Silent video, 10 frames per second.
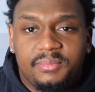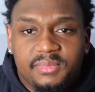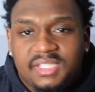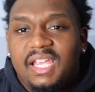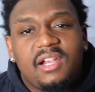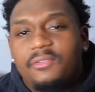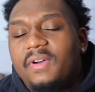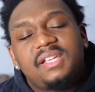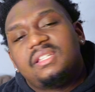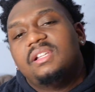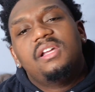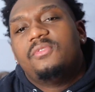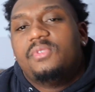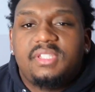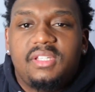sacrifice the
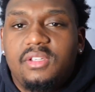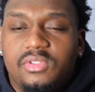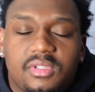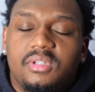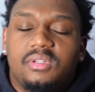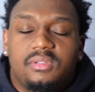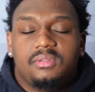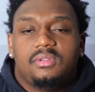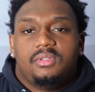loved ones in your circle.